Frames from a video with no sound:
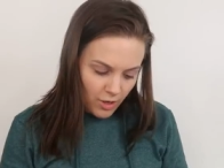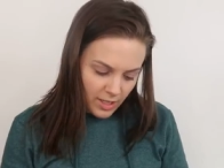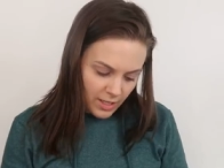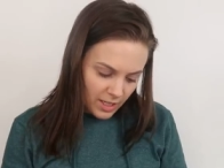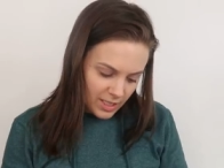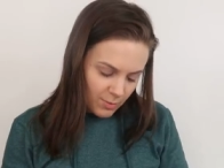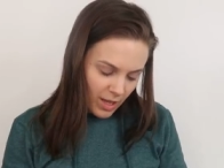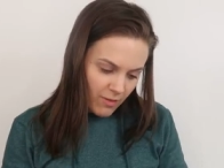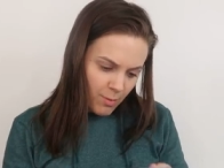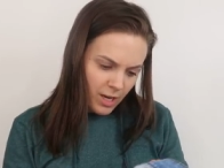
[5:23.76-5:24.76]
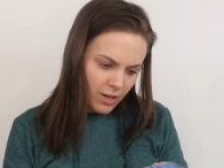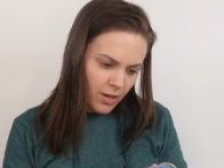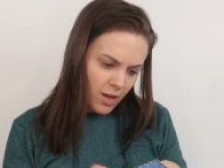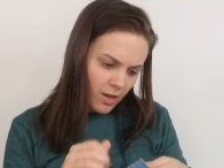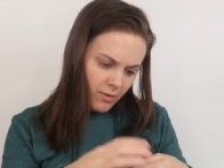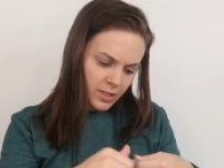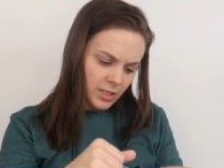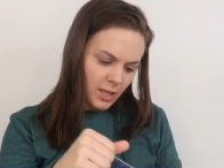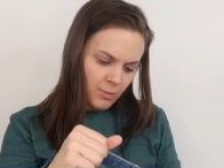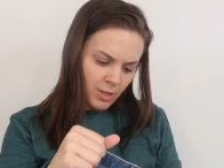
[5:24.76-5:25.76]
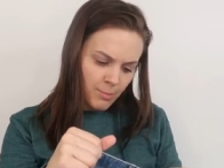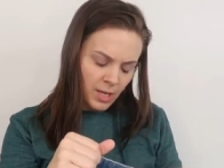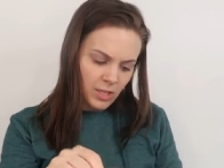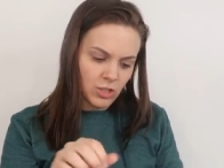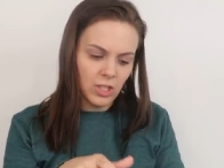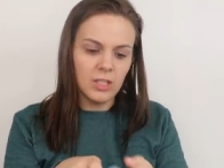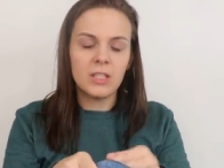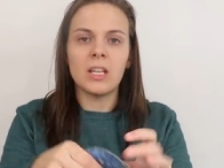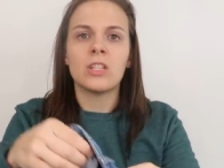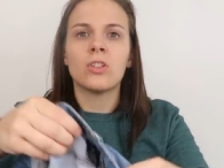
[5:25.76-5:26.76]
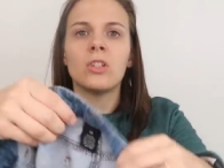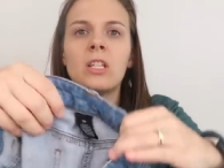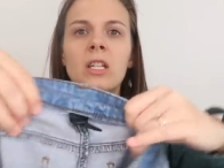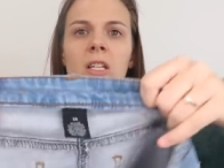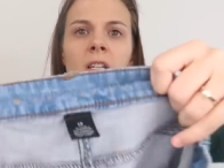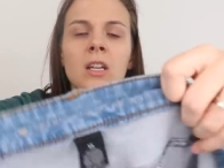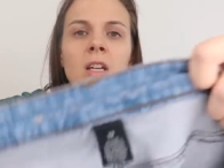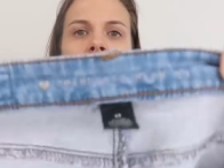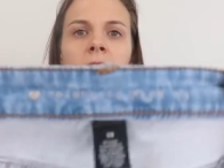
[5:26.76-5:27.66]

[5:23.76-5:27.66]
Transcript: All right, next we have a pair of celebrity pink jeans, size 13.